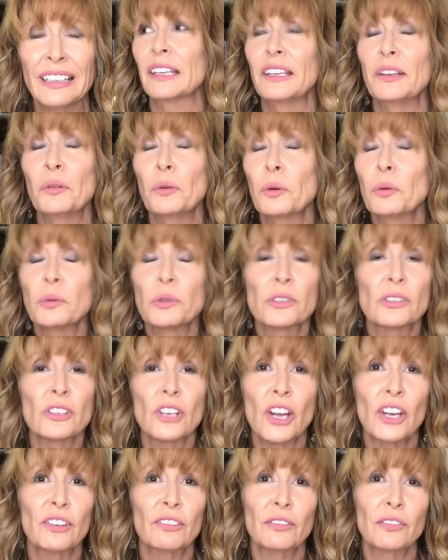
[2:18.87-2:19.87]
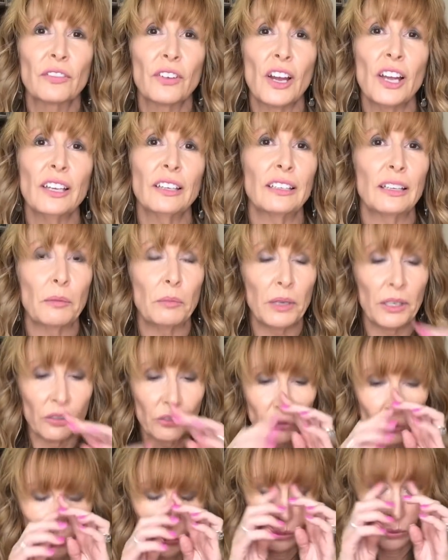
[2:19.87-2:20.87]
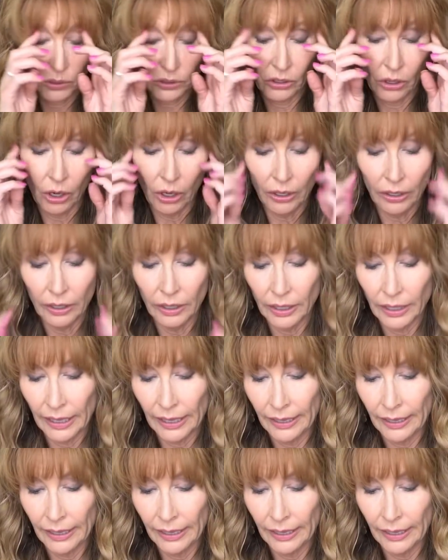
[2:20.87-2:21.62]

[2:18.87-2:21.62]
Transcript: It was not fun. I mean, school was hard